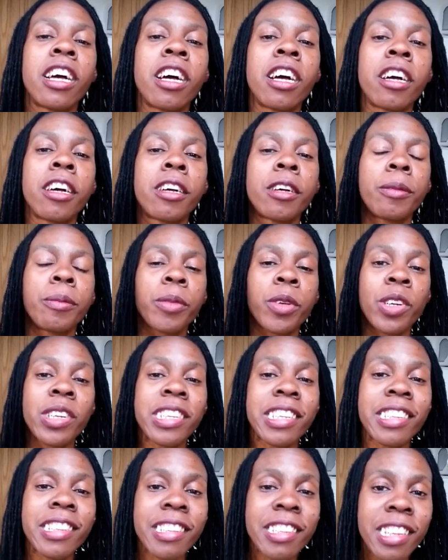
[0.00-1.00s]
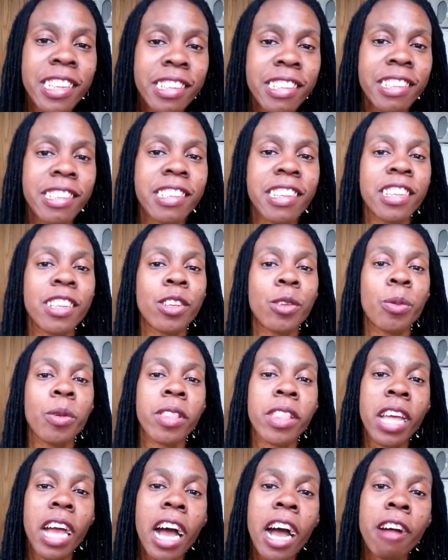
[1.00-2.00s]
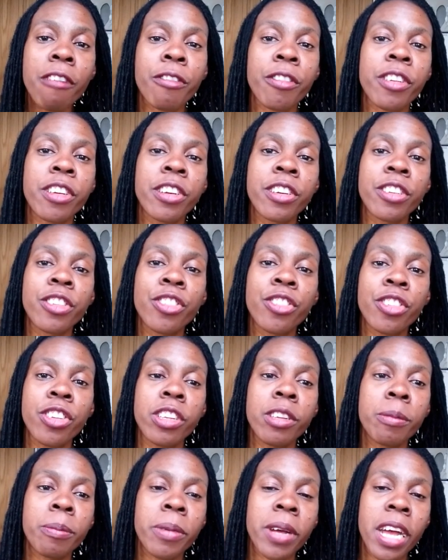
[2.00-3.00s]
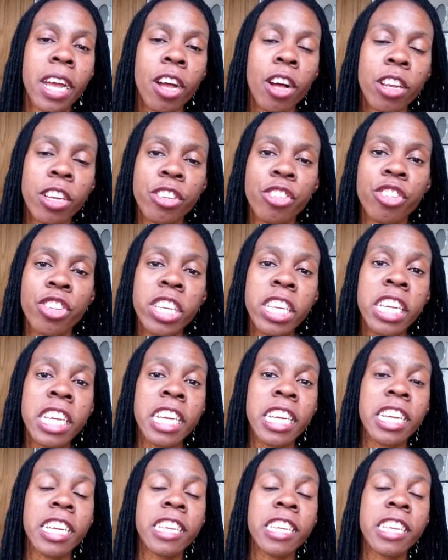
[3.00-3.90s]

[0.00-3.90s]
consistent with the African gene biology.